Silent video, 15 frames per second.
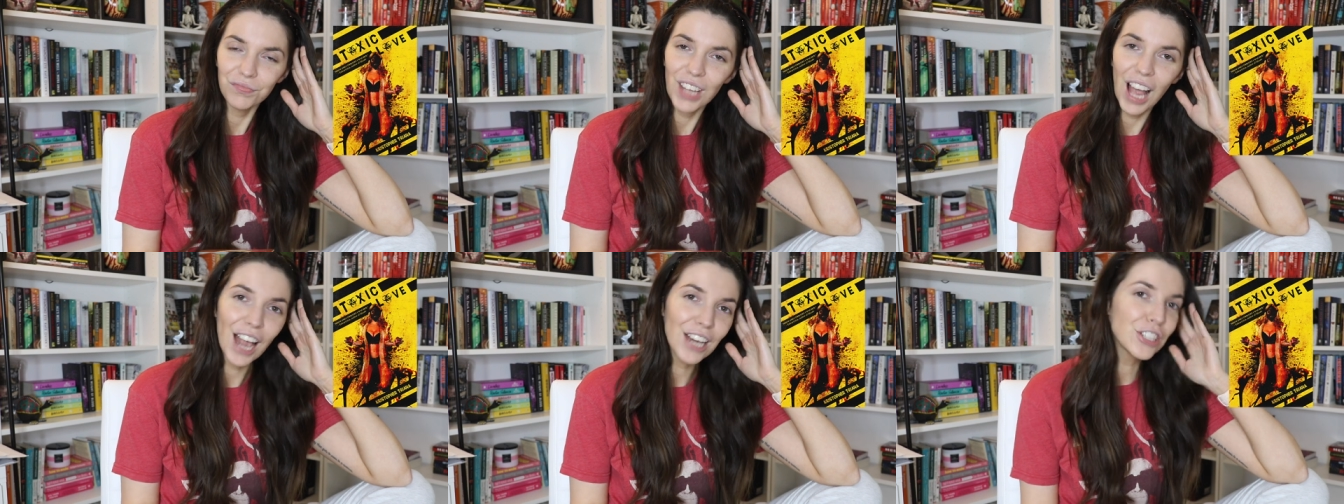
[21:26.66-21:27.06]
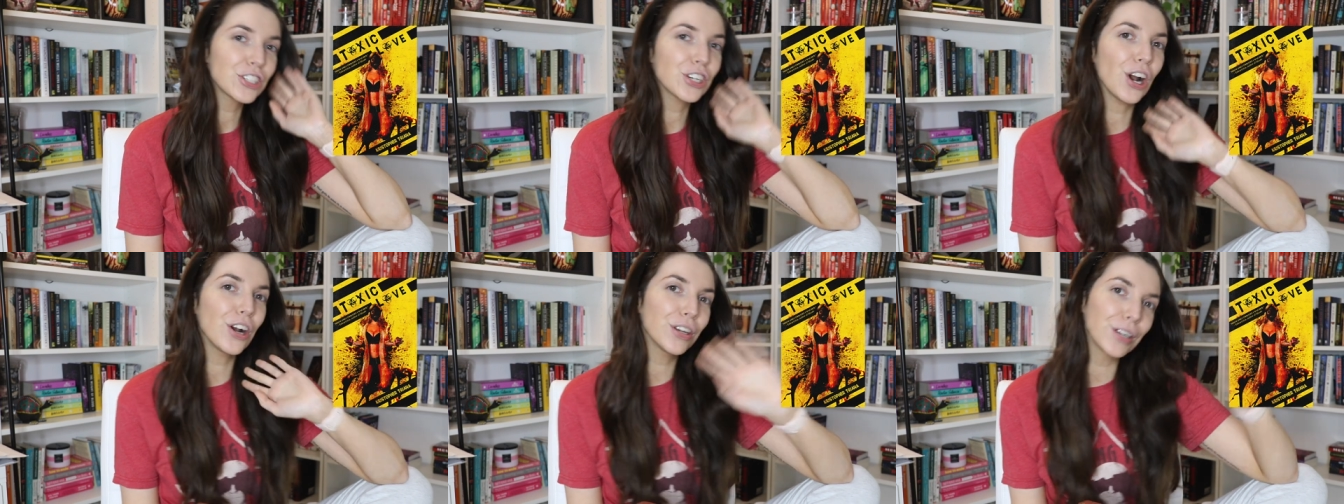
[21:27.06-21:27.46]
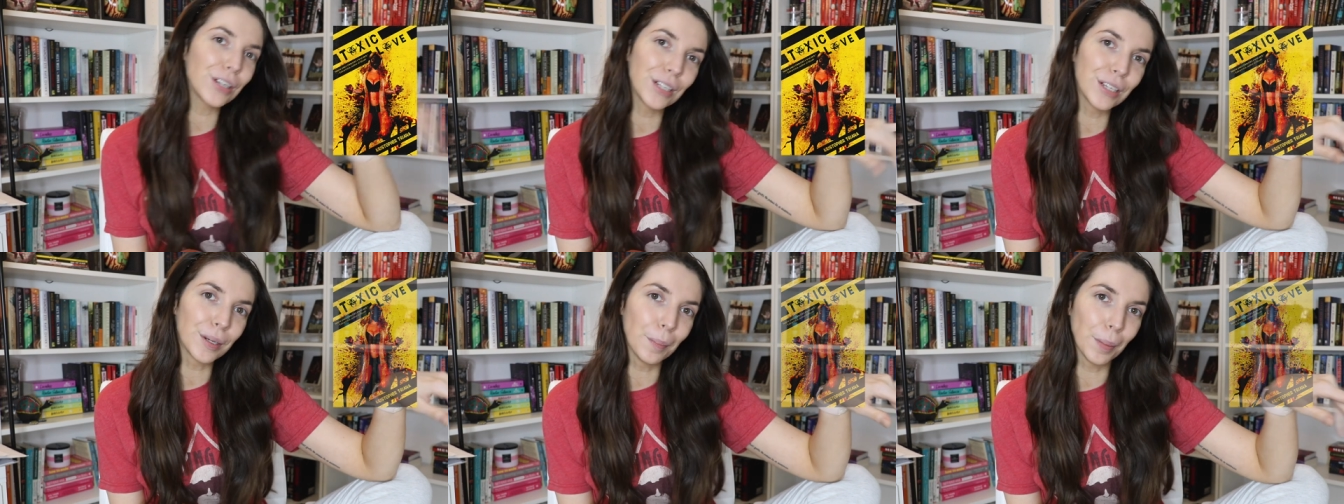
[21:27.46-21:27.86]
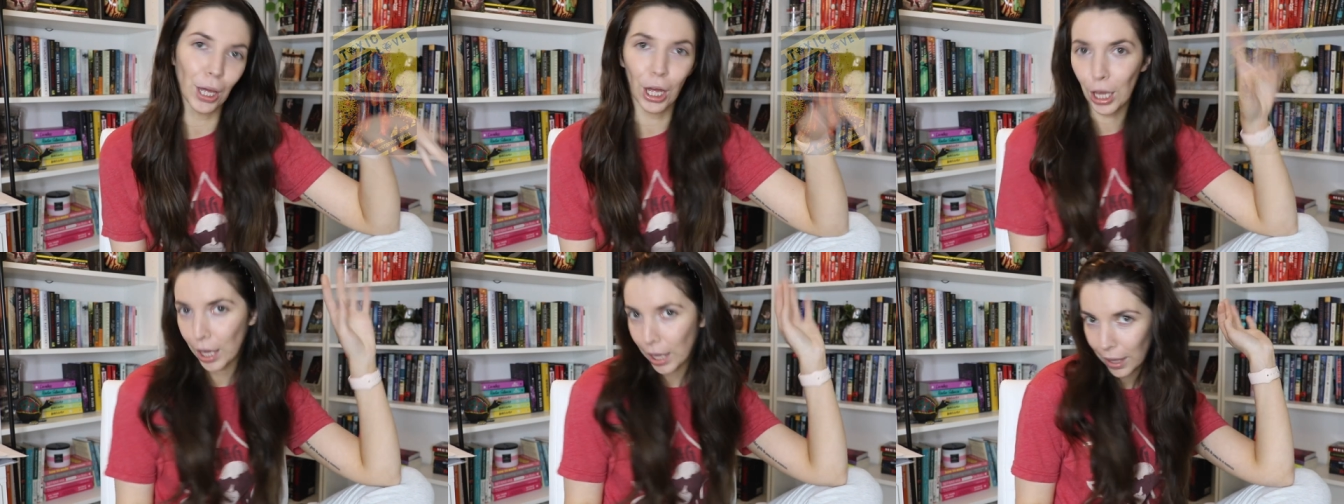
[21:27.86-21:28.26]
I started a little
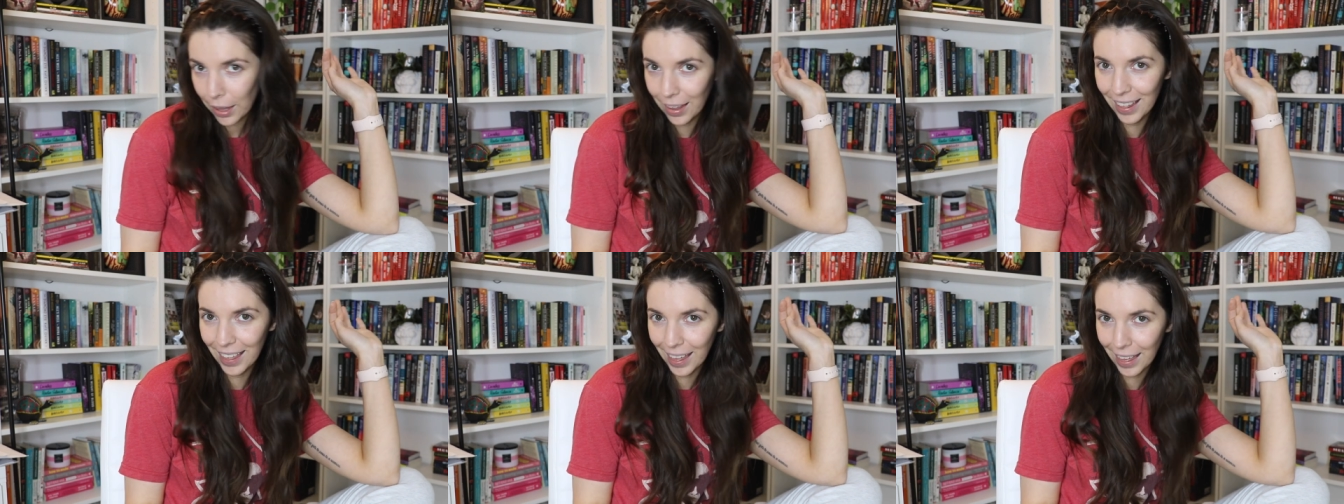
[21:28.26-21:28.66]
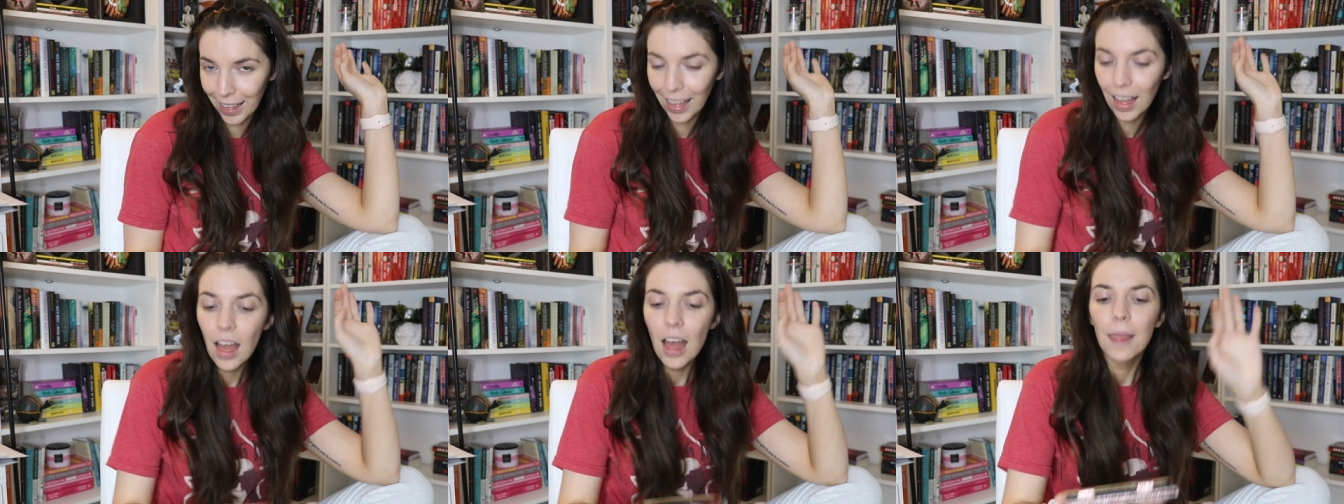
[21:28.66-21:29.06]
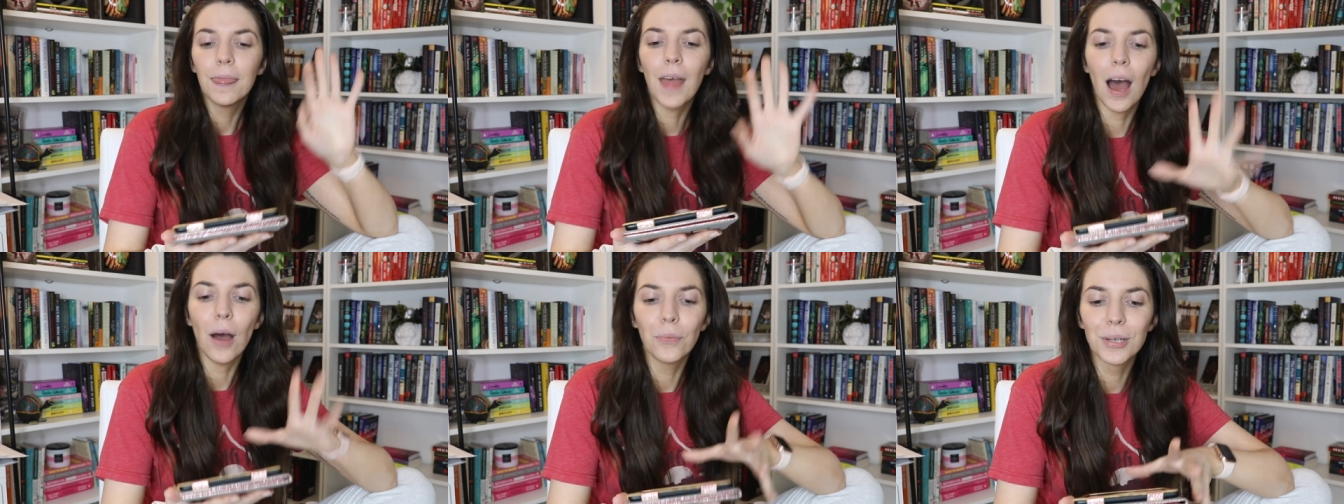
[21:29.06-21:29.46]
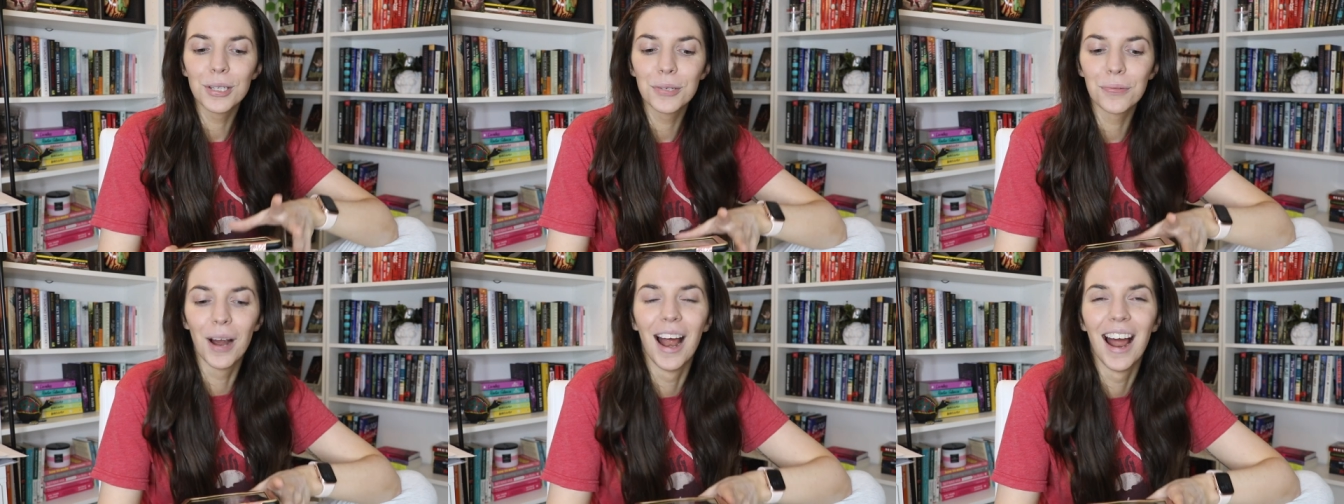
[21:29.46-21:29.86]
book that
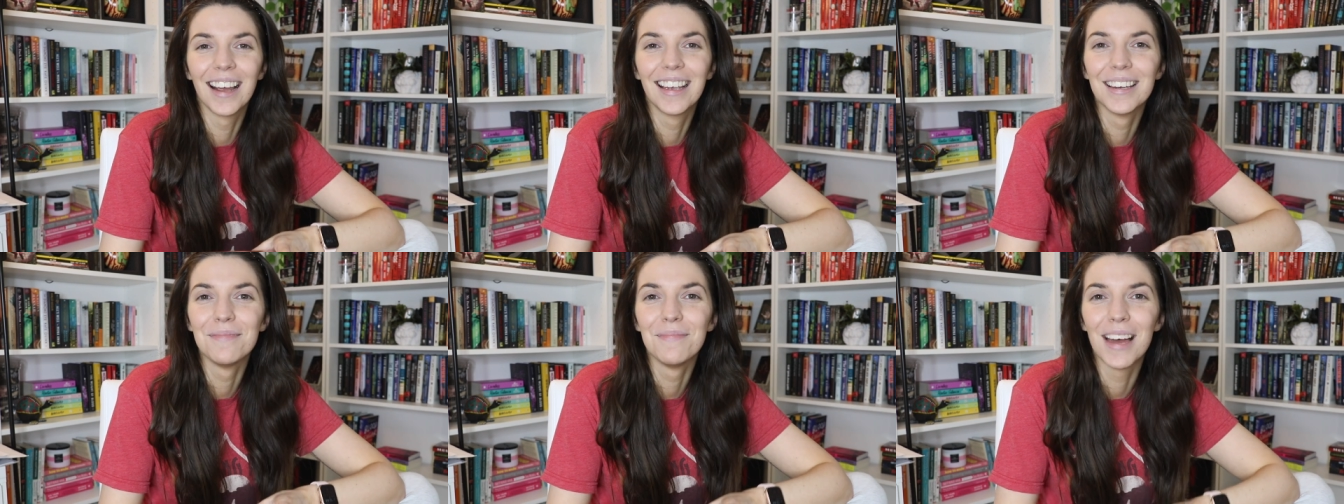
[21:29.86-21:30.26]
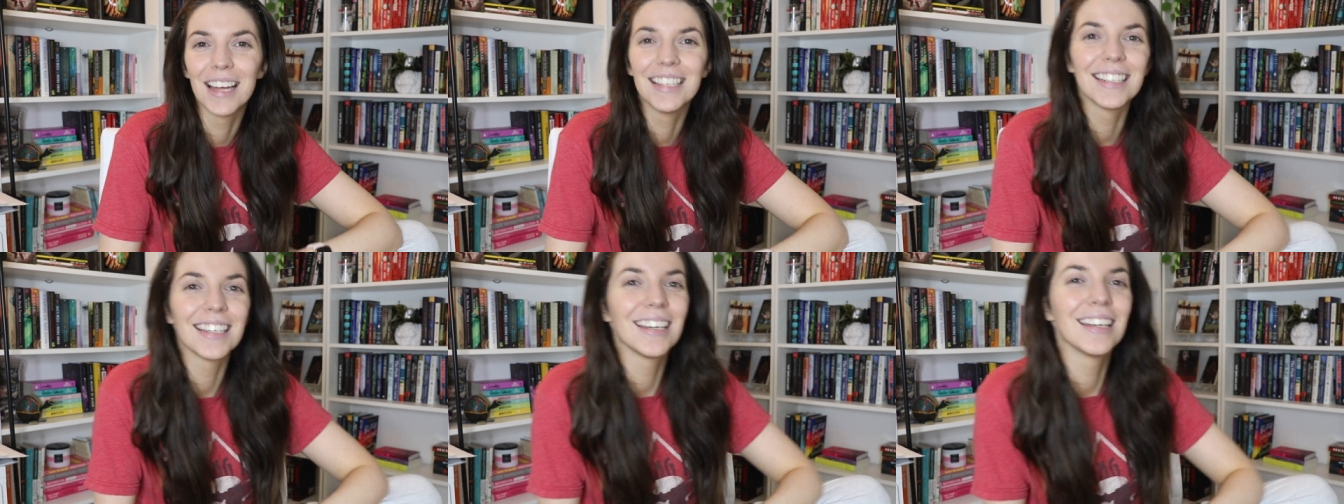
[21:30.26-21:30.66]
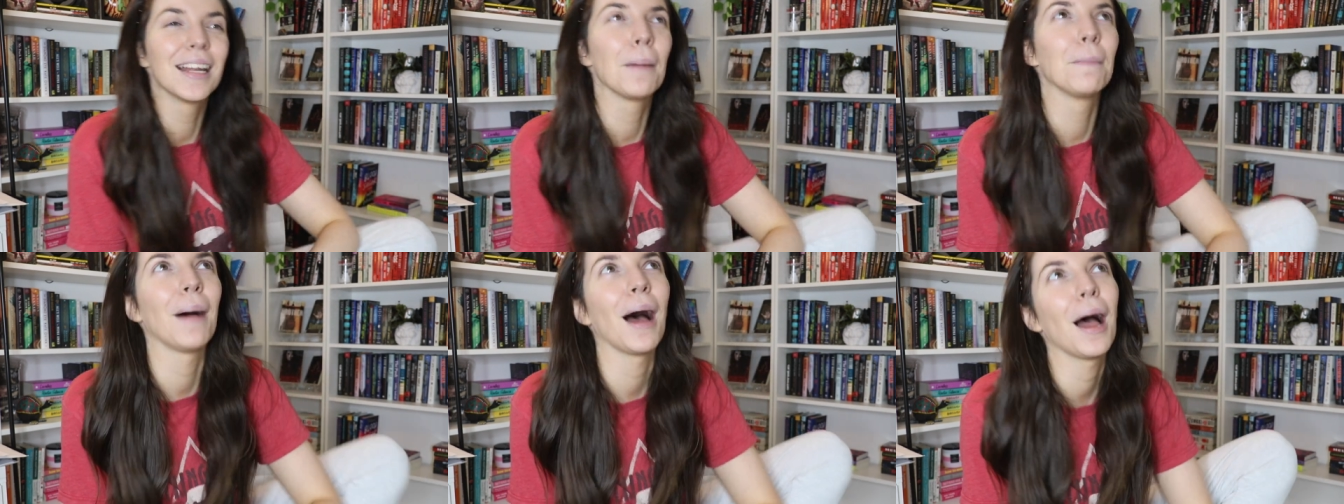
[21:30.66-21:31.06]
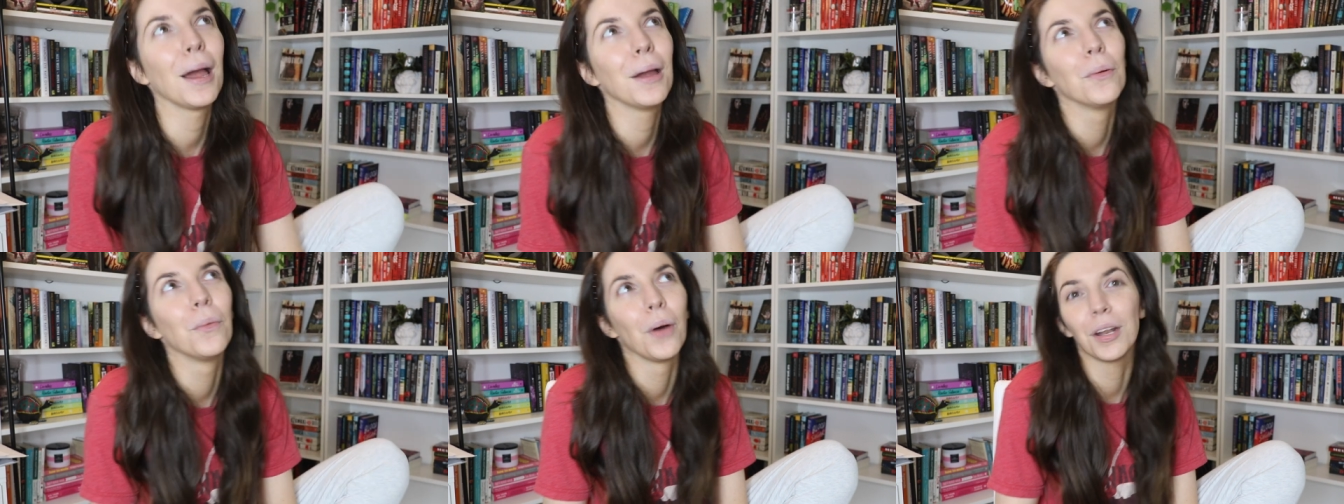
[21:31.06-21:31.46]
was recommended
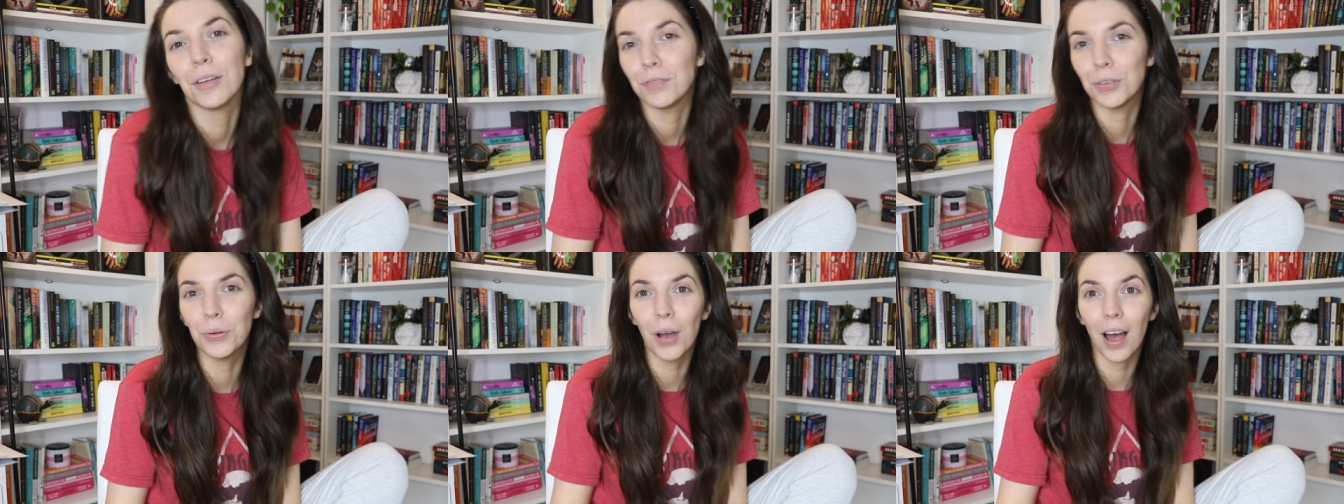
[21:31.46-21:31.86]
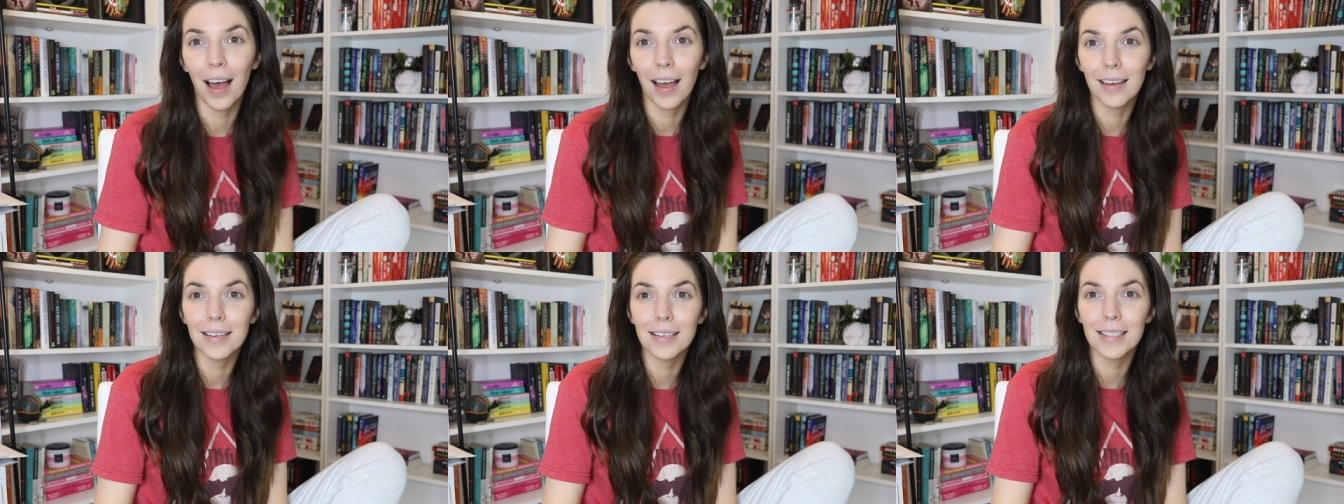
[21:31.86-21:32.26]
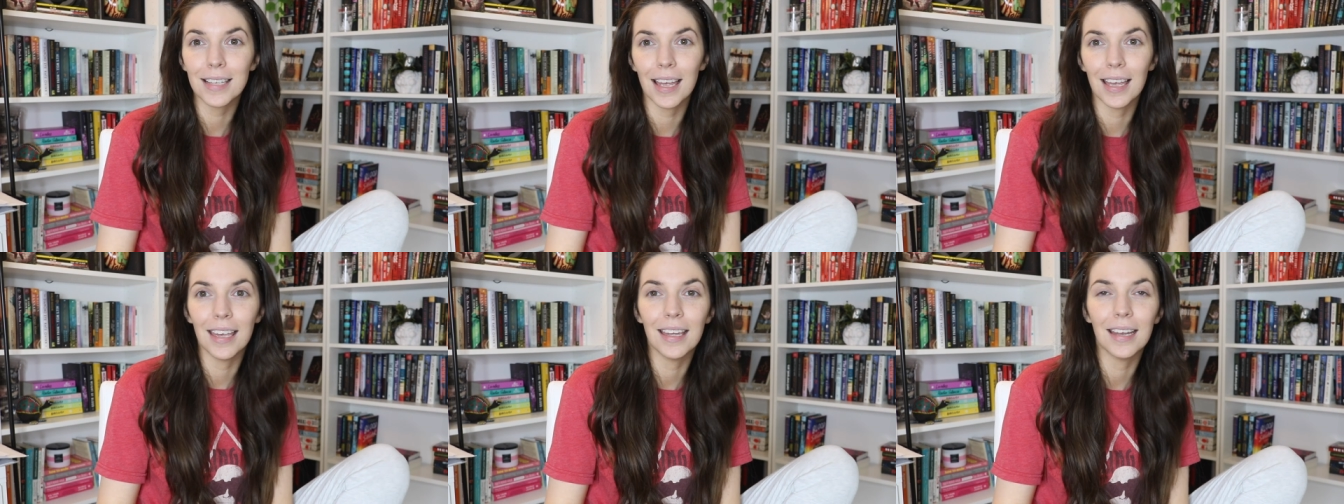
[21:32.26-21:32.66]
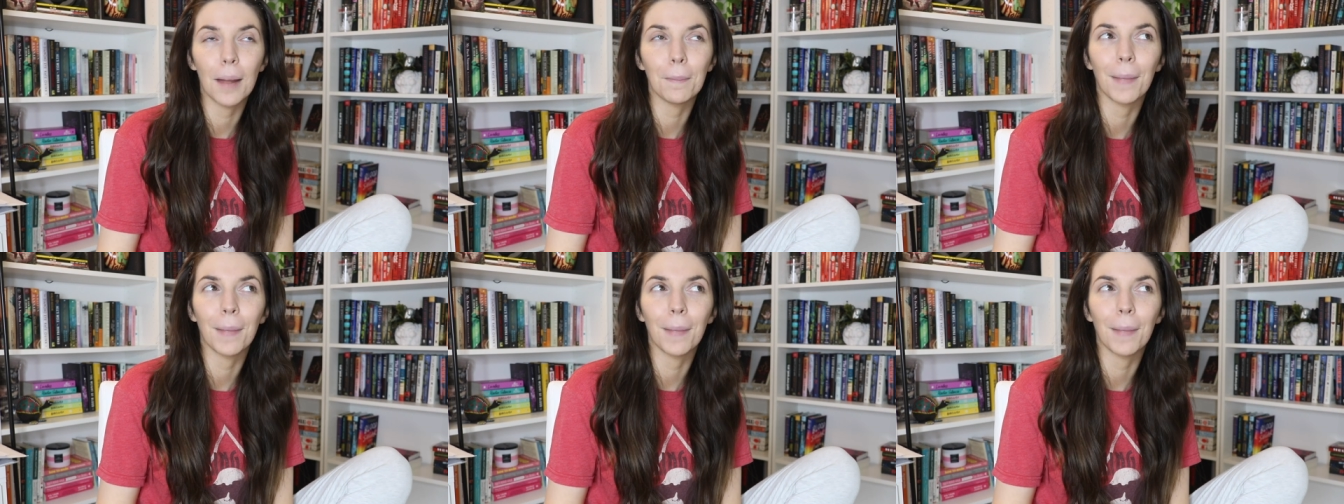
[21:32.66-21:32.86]
by one of you guys in